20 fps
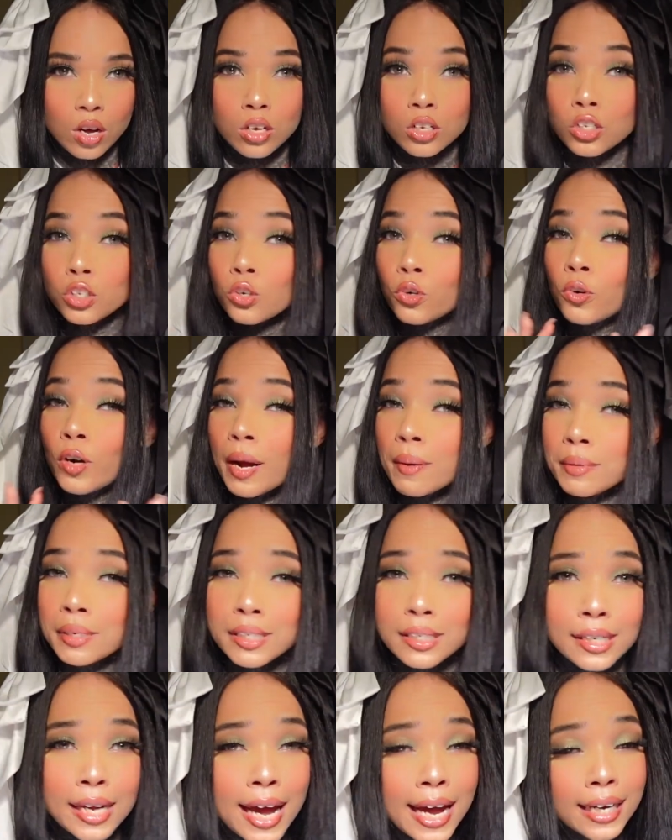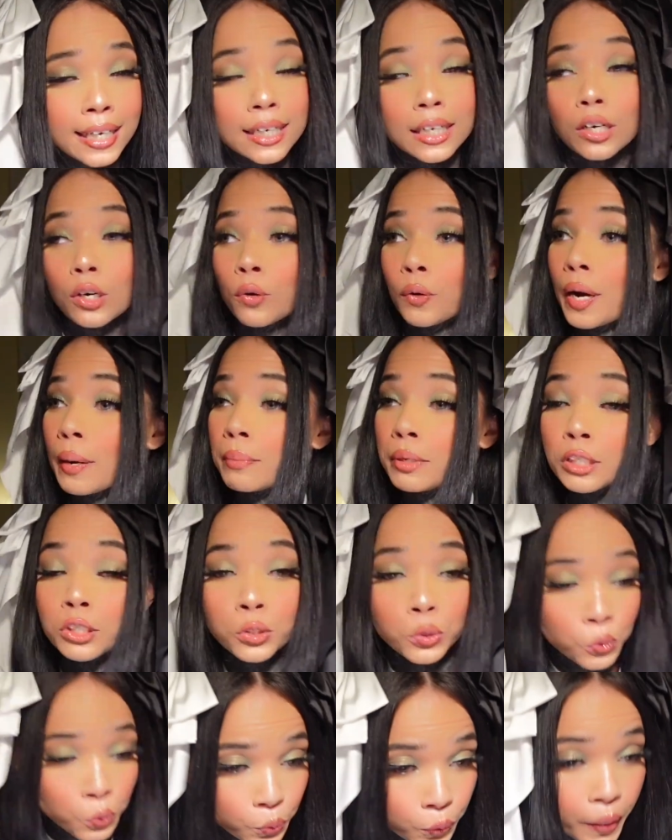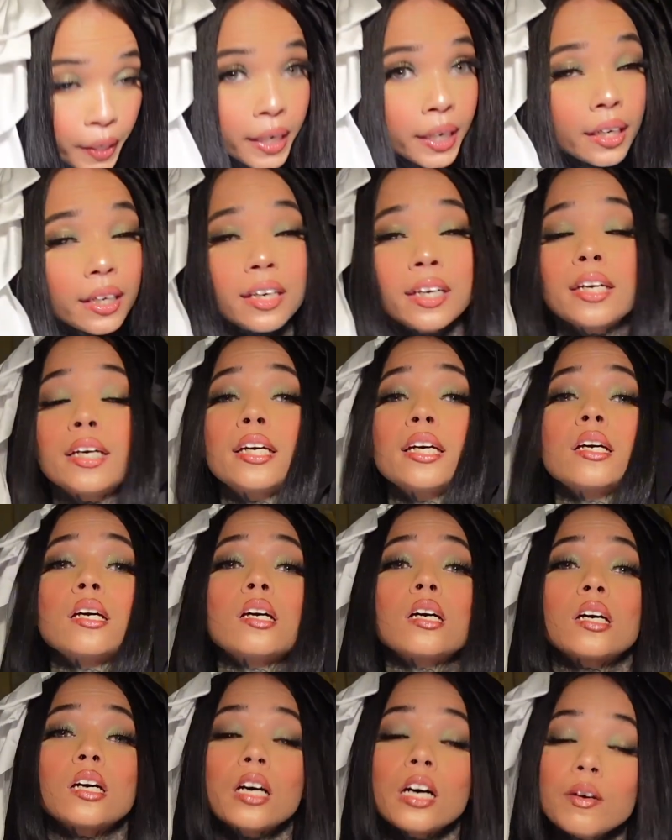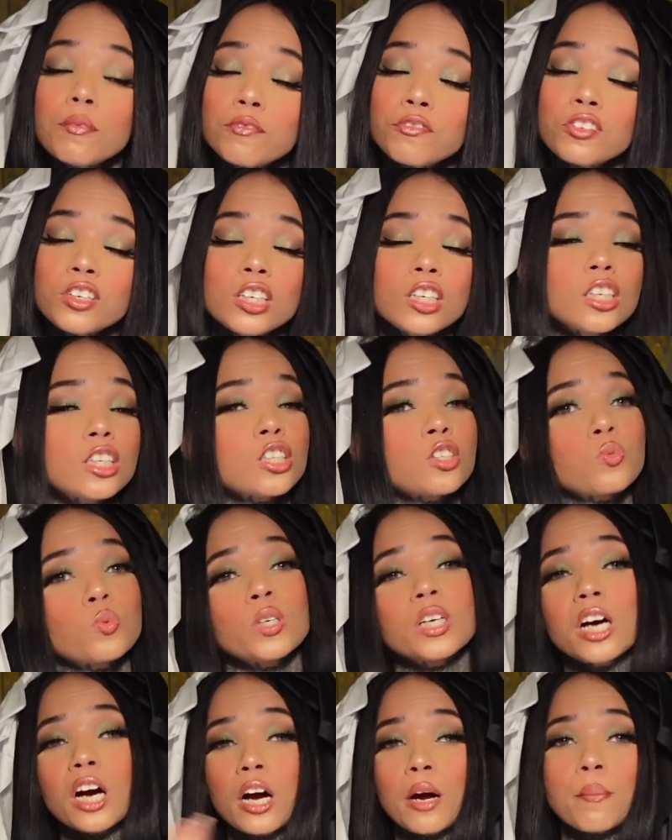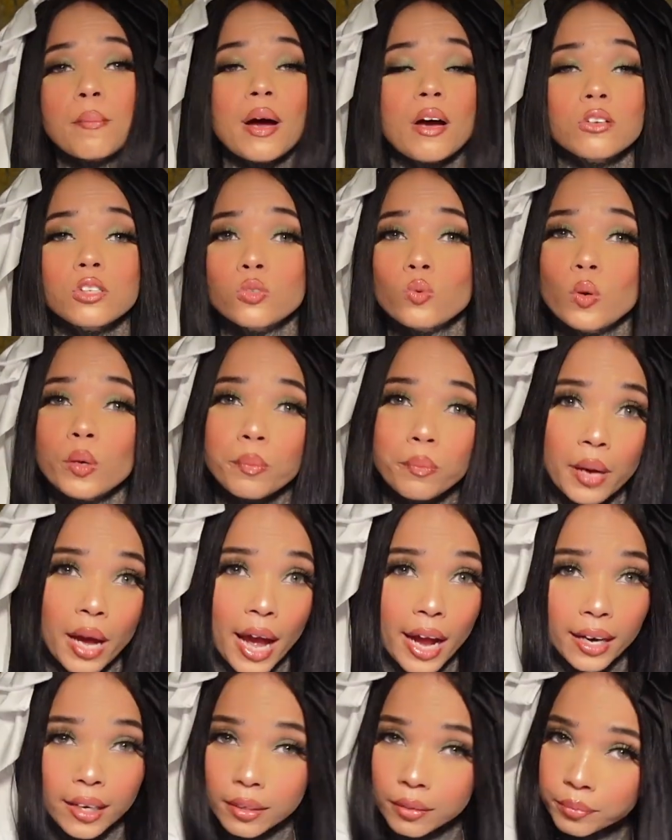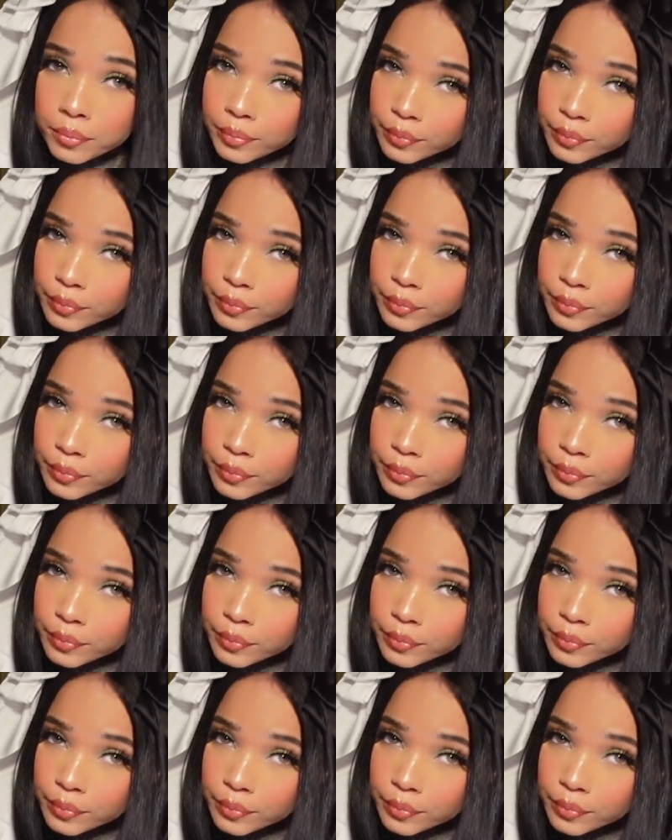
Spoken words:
So grab a snack, grab a drink, and get comfy because we are about to unpack.